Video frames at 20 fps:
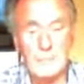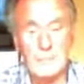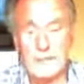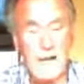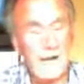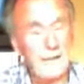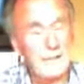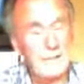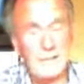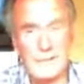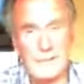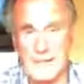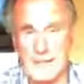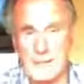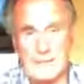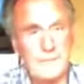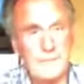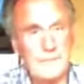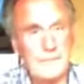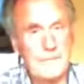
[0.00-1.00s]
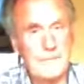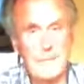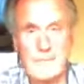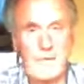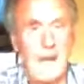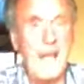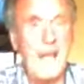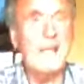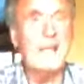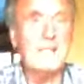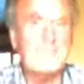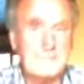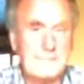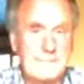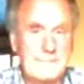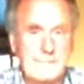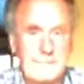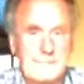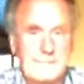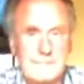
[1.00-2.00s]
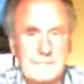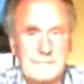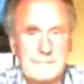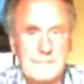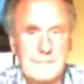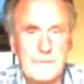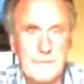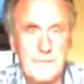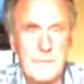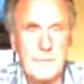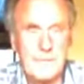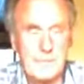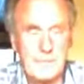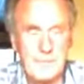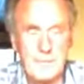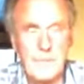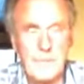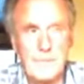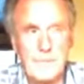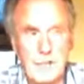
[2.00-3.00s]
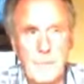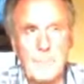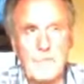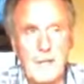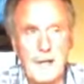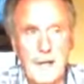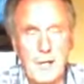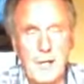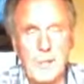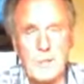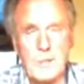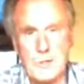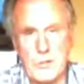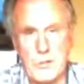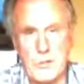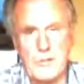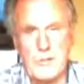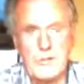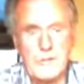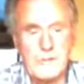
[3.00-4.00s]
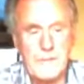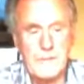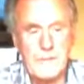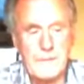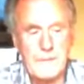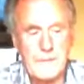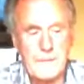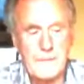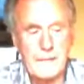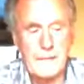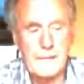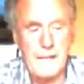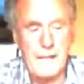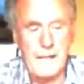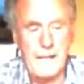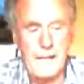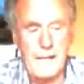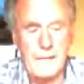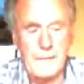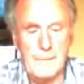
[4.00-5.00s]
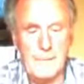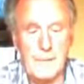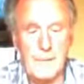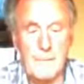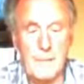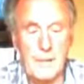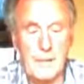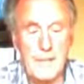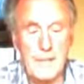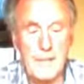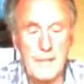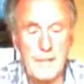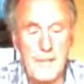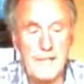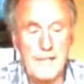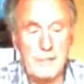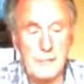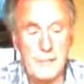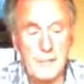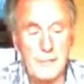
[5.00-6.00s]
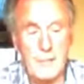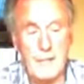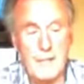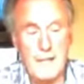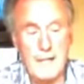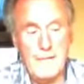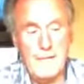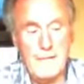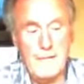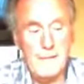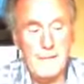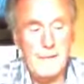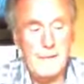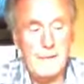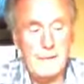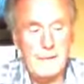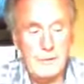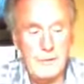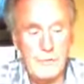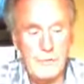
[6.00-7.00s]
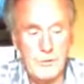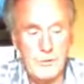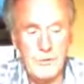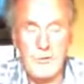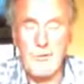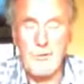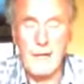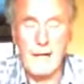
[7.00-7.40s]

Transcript: But after that, fine. We had some very good results. And one of the events, would you believe, was a